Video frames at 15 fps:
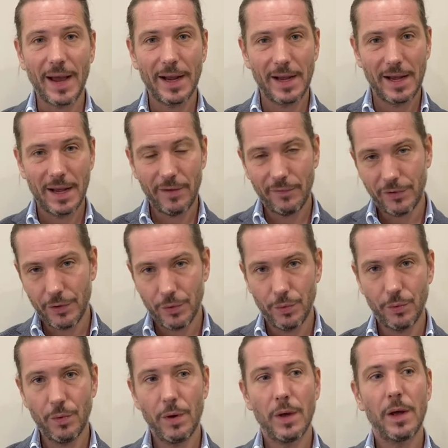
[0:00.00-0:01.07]
gave
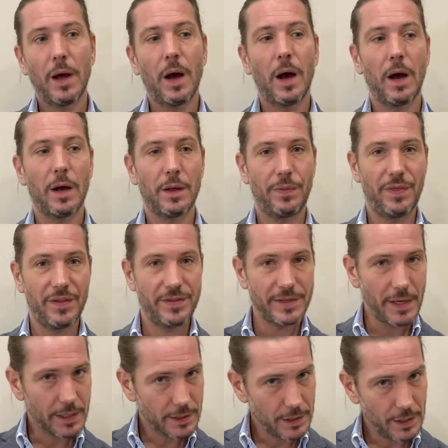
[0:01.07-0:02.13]
you the
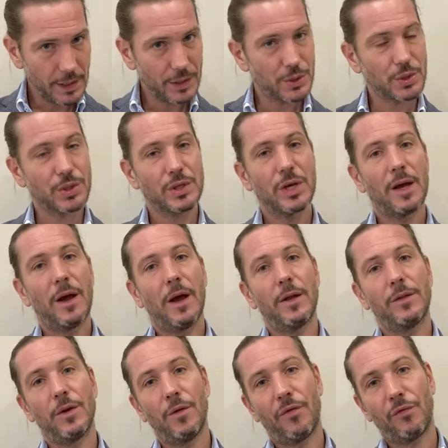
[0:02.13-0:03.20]
techniques,
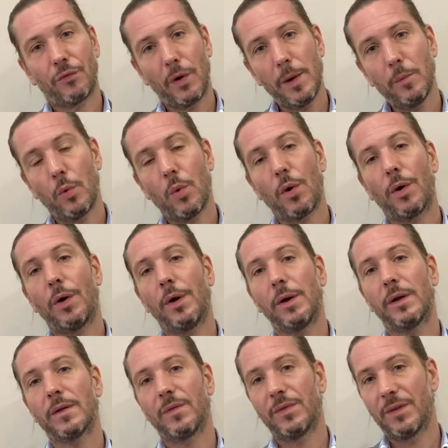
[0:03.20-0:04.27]
the
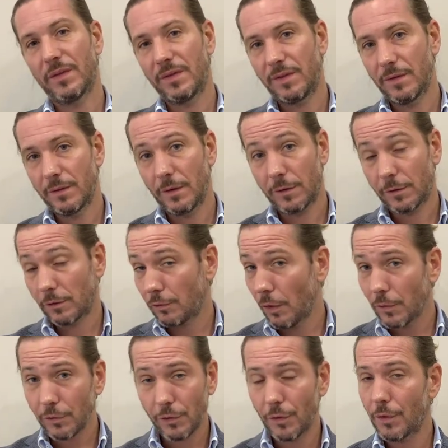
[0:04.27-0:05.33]
framework, the
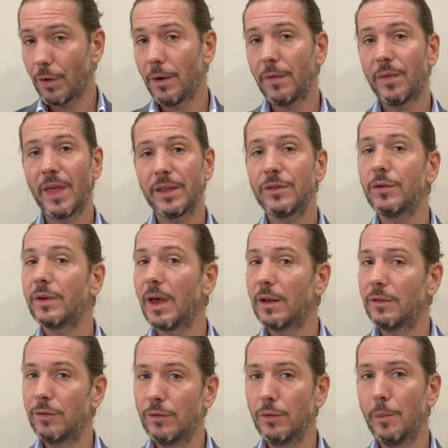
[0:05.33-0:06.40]
structure that you
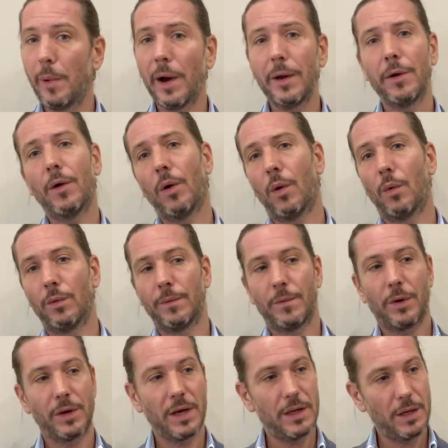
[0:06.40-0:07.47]
can do by your own.
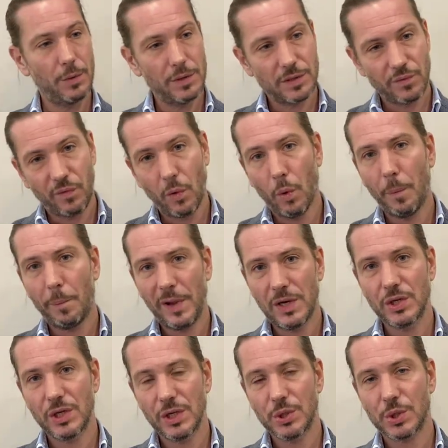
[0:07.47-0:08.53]
Okay, there is 4
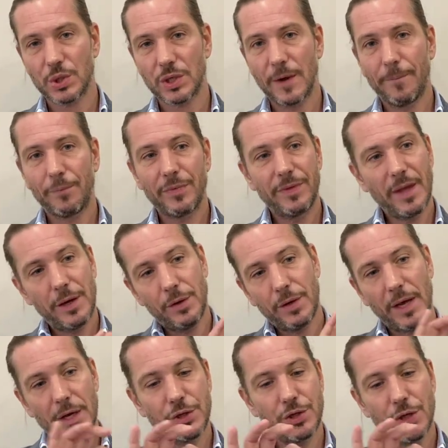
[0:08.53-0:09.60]
pages, then you
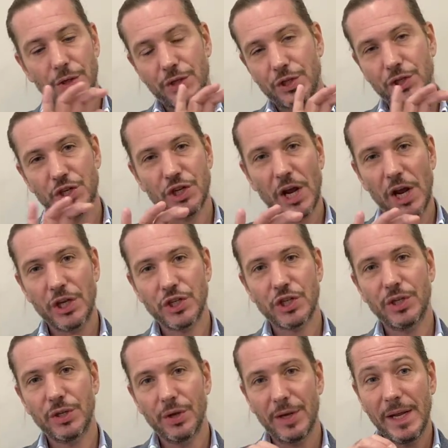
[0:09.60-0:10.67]
can just
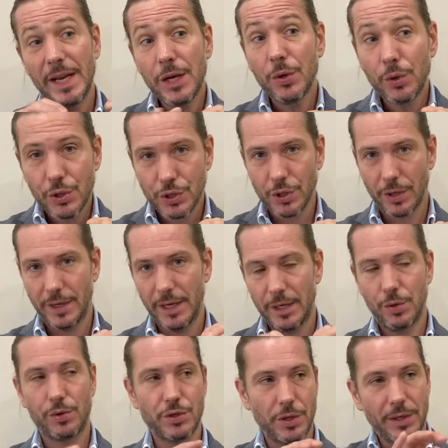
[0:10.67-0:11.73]
change the induction.
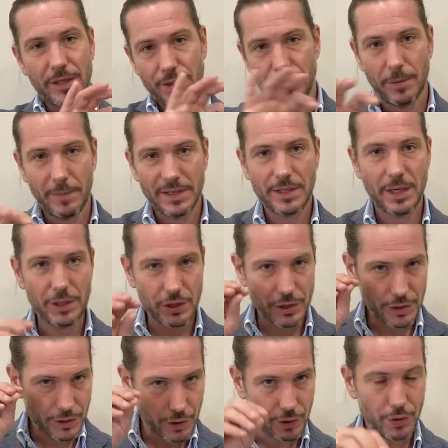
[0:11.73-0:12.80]
Induction is the
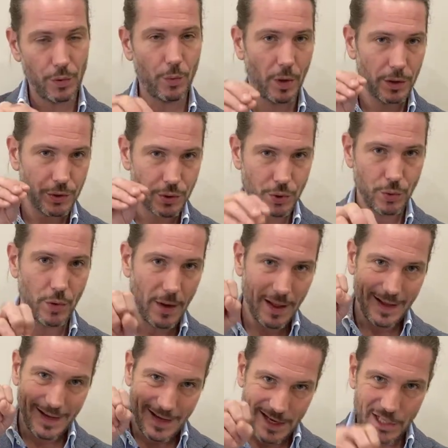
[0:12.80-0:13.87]
messages you want to
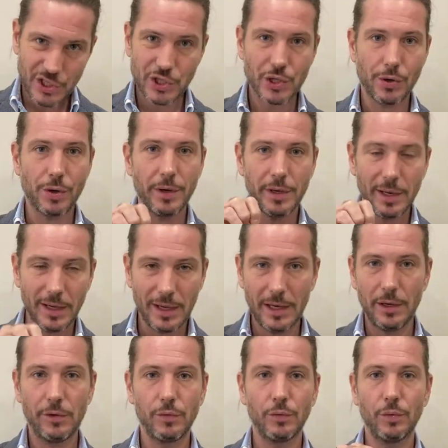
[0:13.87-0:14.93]
insert
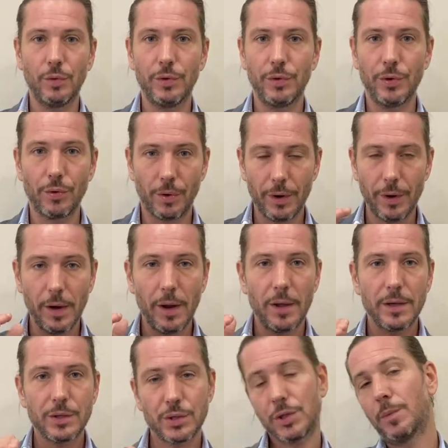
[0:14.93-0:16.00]
into your
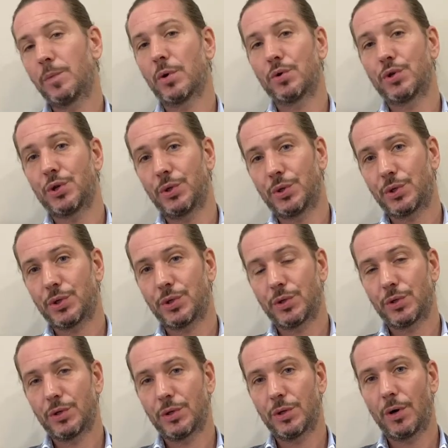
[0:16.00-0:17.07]
subconscious.
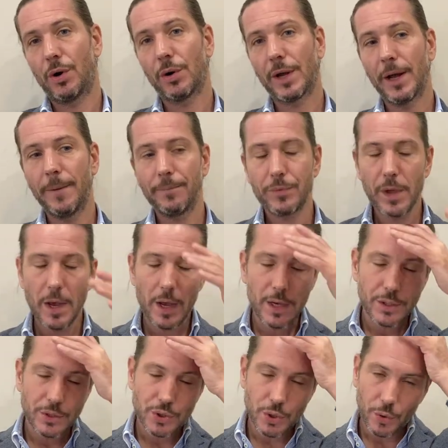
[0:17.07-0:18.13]
Okay.
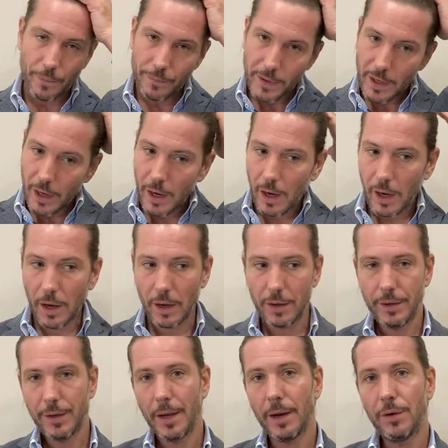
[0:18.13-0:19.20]
So
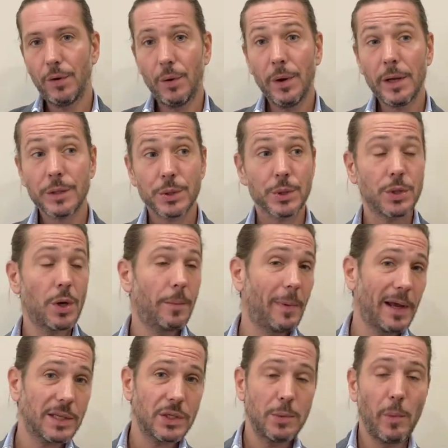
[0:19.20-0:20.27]
you can do it a
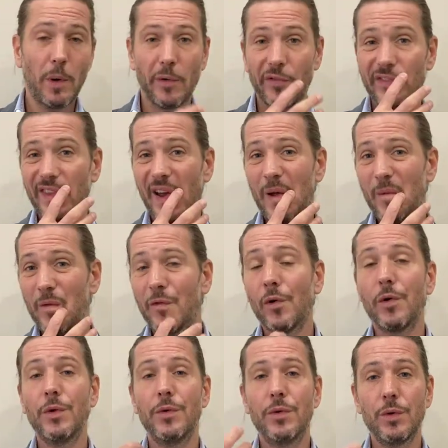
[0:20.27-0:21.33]
maximum of time
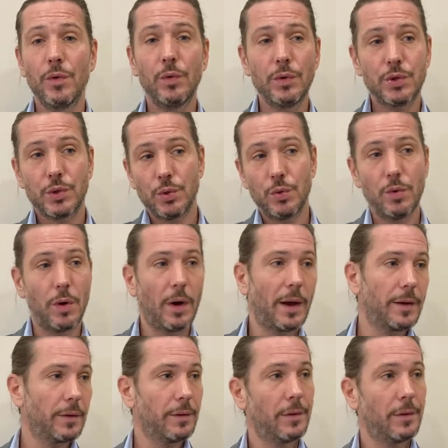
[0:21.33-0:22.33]
for you to, I